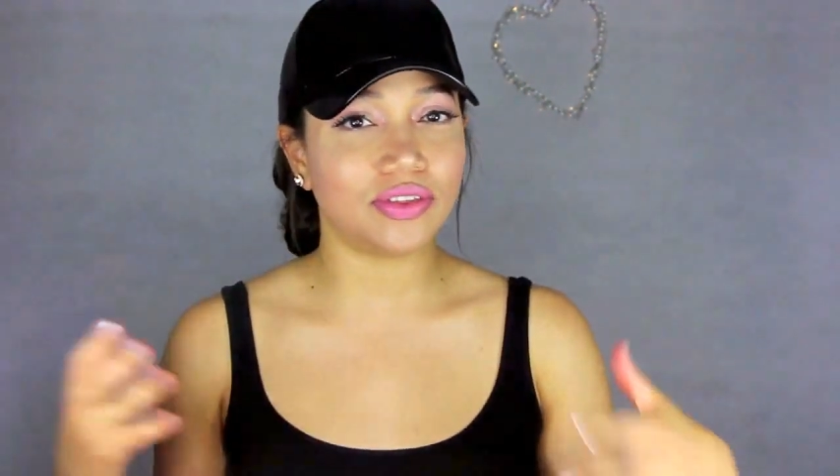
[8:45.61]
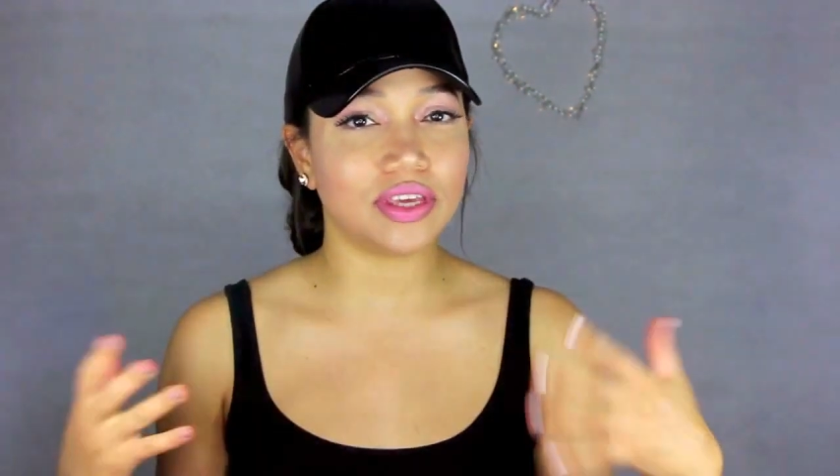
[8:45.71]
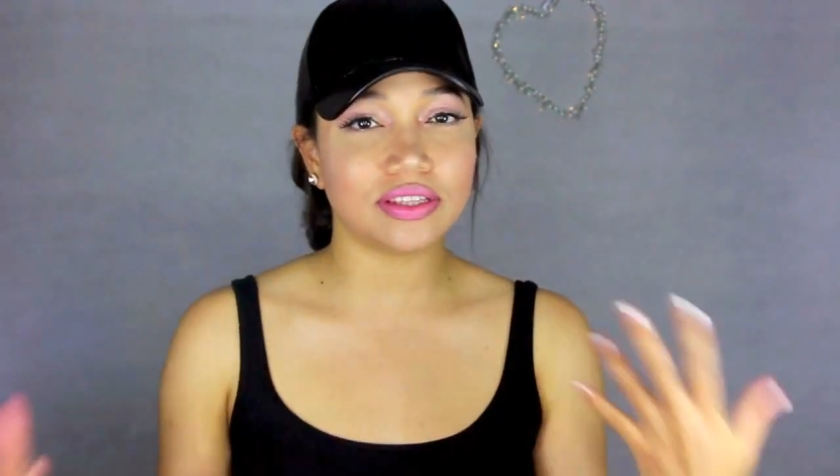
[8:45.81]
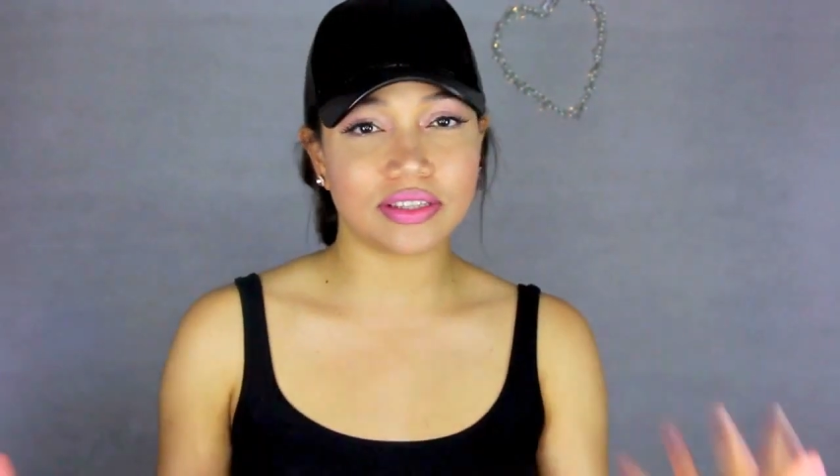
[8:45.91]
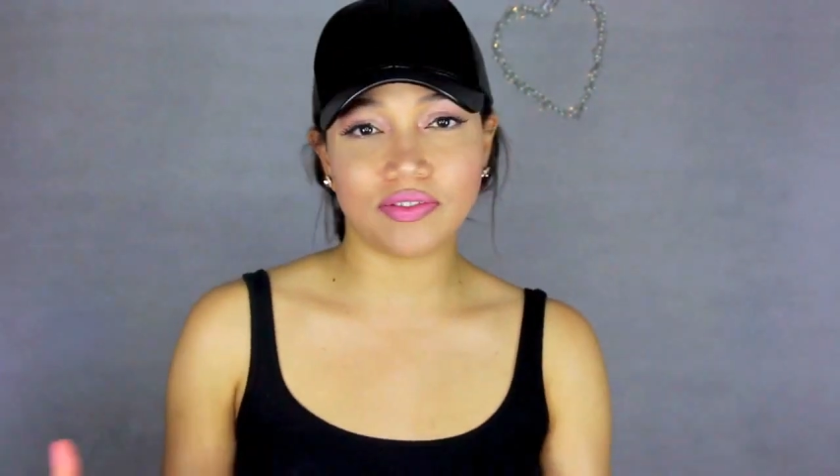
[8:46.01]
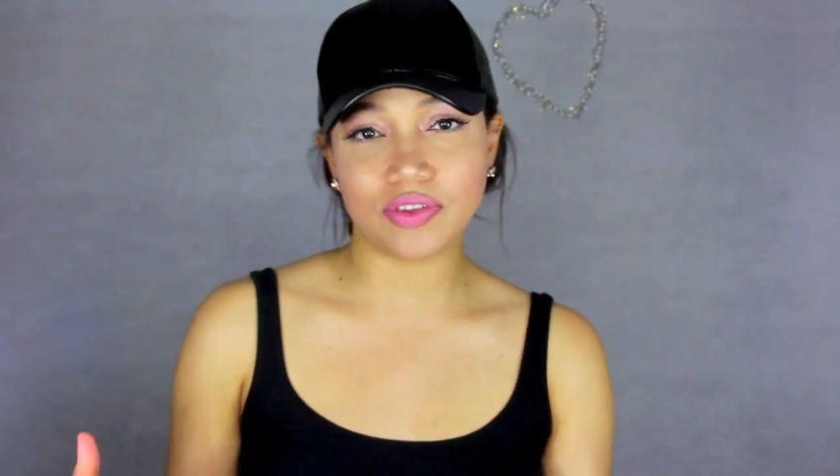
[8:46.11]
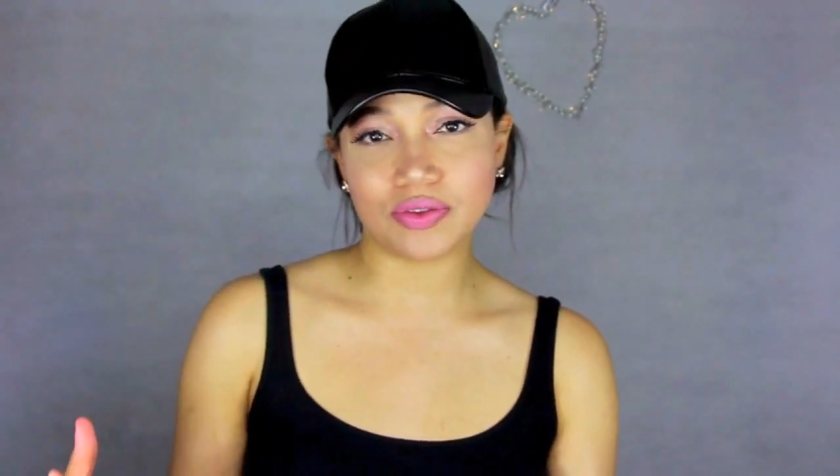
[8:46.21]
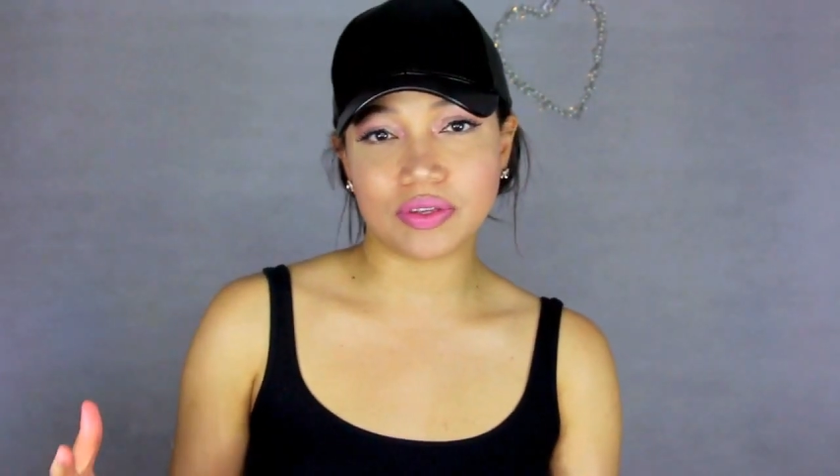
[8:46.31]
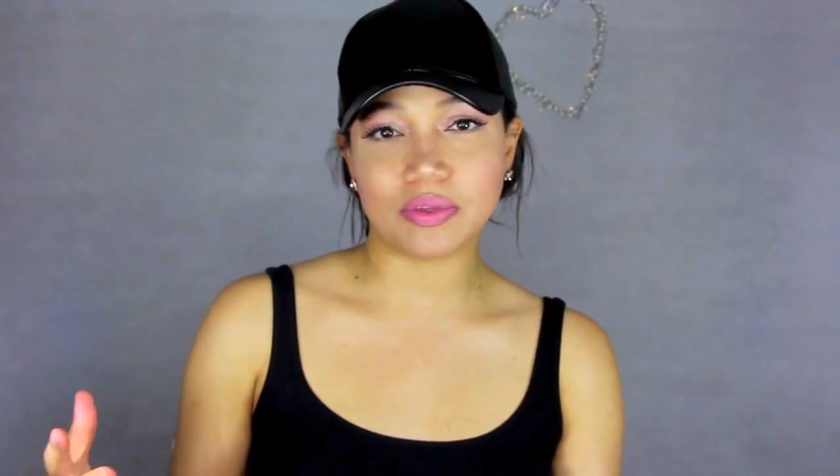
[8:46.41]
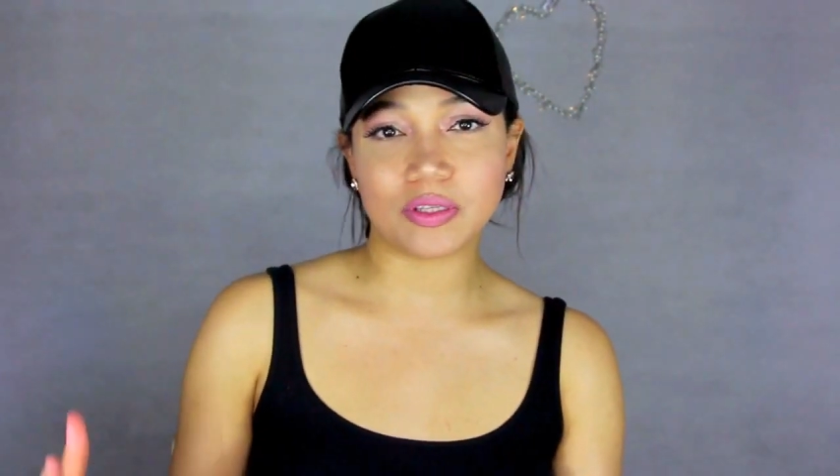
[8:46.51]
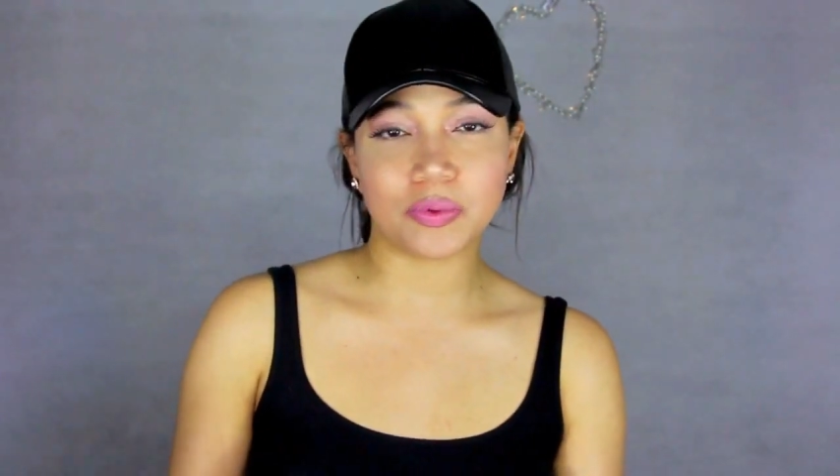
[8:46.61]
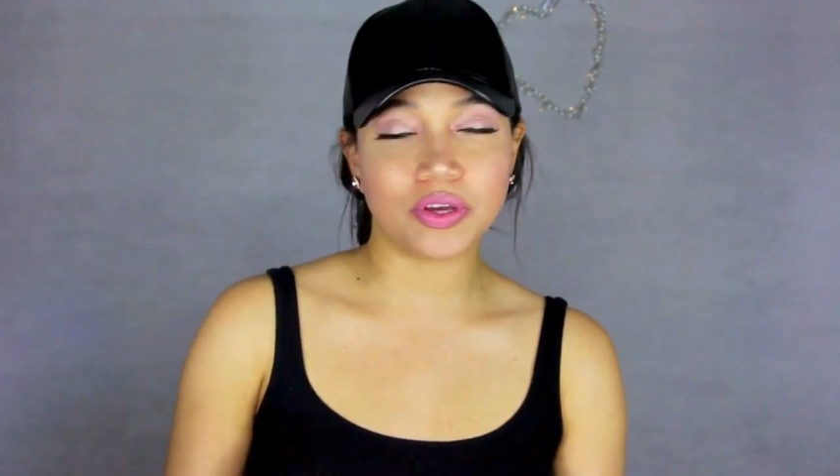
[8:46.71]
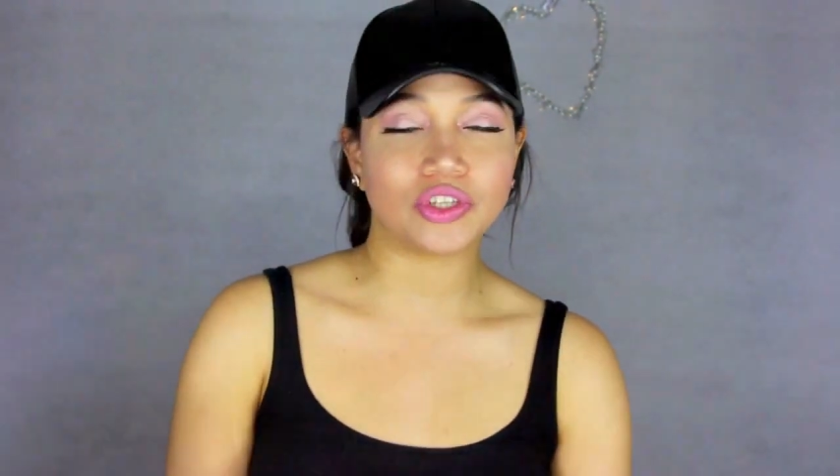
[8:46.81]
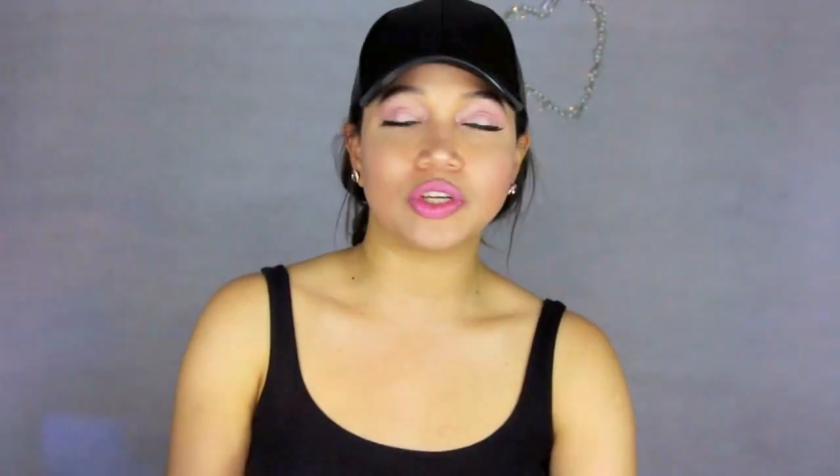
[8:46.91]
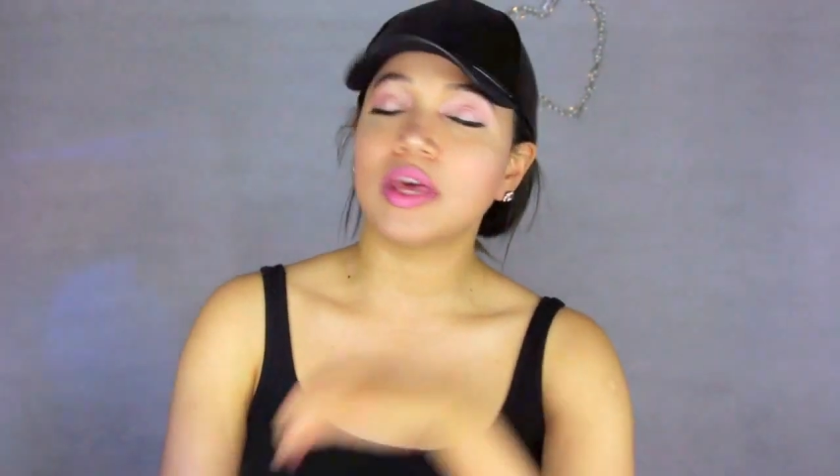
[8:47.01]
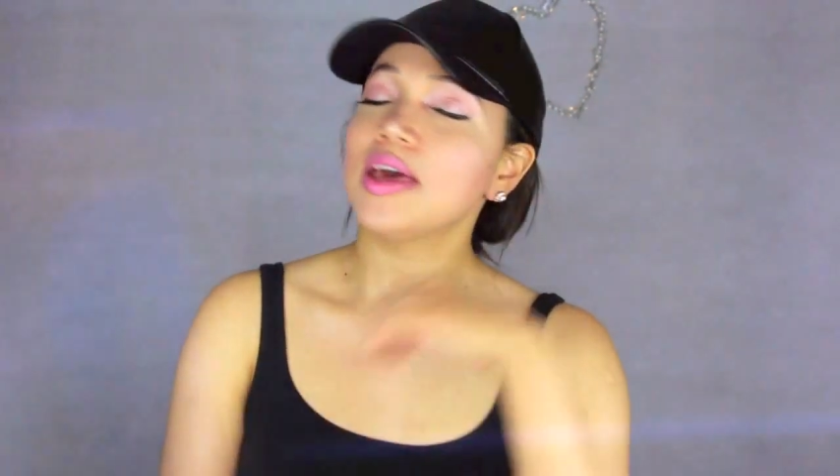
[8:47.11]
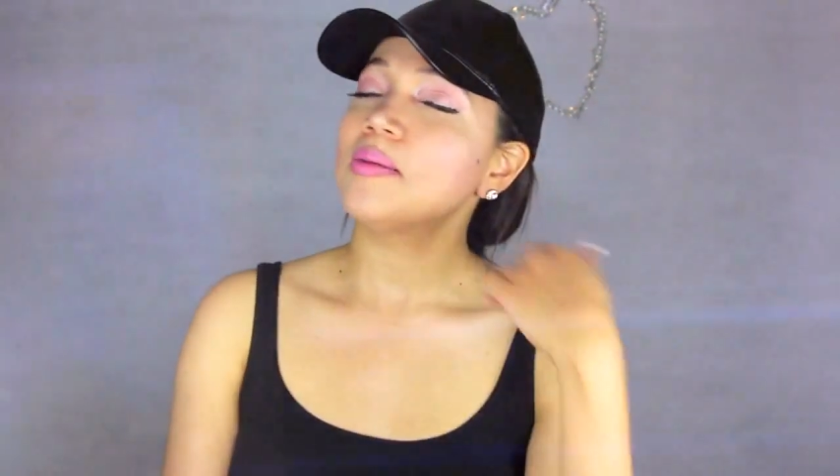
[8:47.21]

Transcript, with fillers: think it's given you some inspiration,